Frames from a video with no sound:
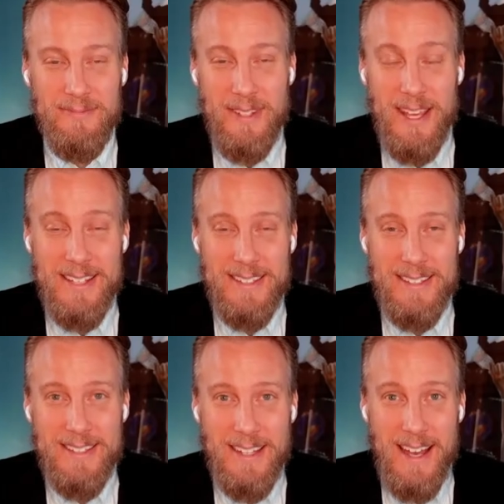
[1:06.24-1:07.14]

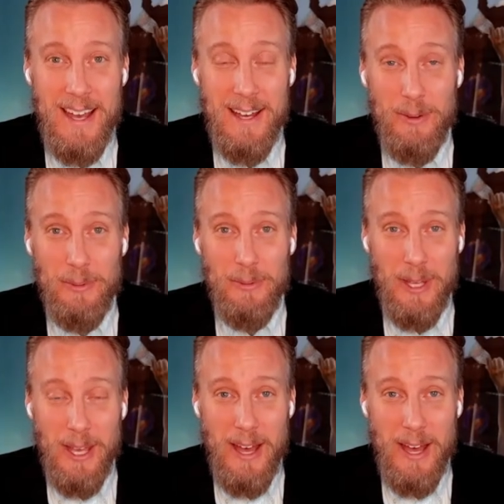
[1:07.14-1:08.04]
Yes,
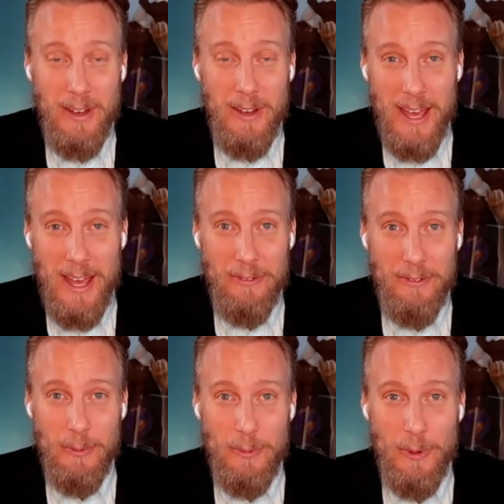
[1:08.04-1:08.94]
we have a
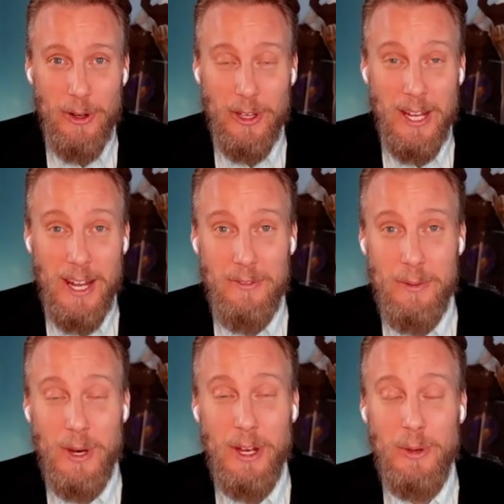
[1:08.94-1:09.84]
framework, and
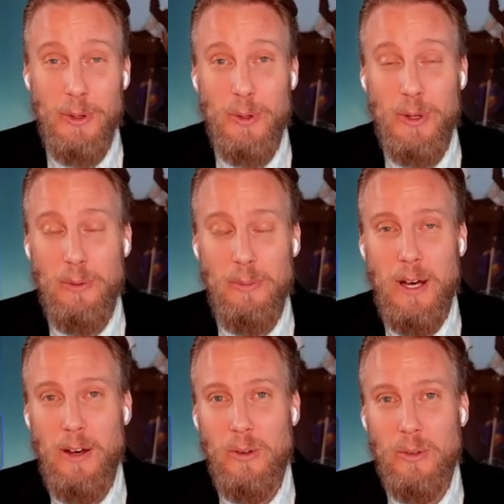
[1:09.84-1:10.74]
every Monday we talk
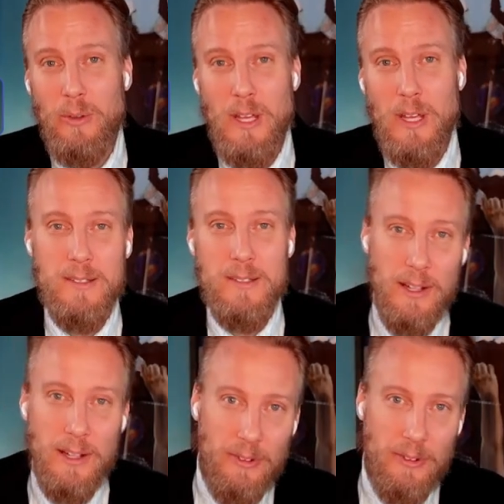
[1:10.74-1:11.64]
about
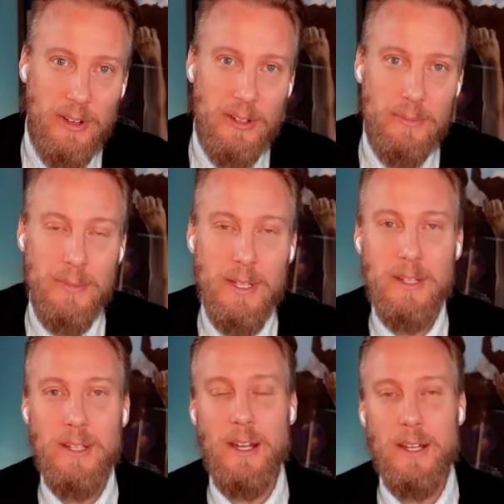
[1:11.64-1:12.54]

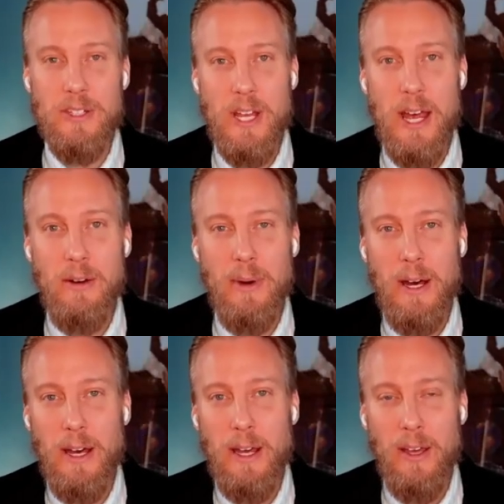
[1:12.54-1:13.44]
self-development, and I share
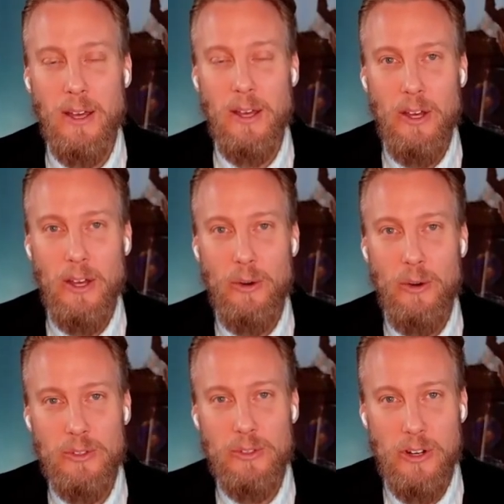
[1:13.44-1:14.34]
my
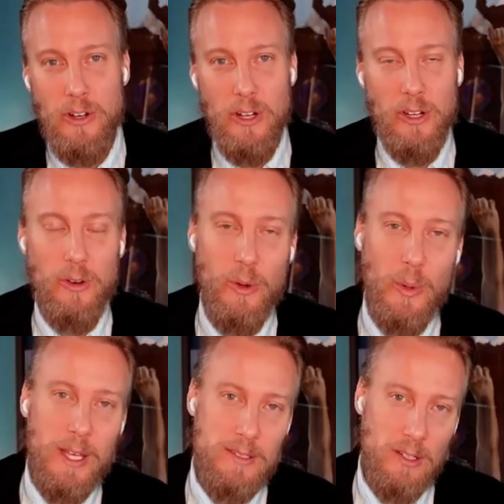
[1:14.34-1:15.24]
own journey
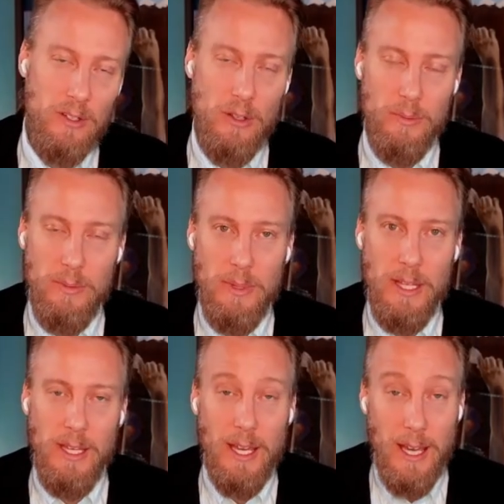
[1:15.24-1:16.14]
growing as a human
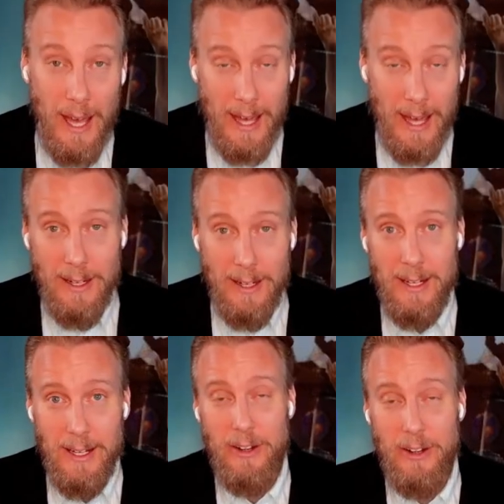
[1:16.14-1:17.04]
being and a
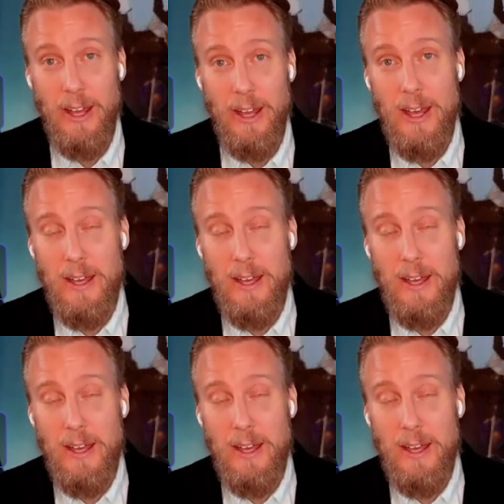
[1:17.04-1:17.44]
leader.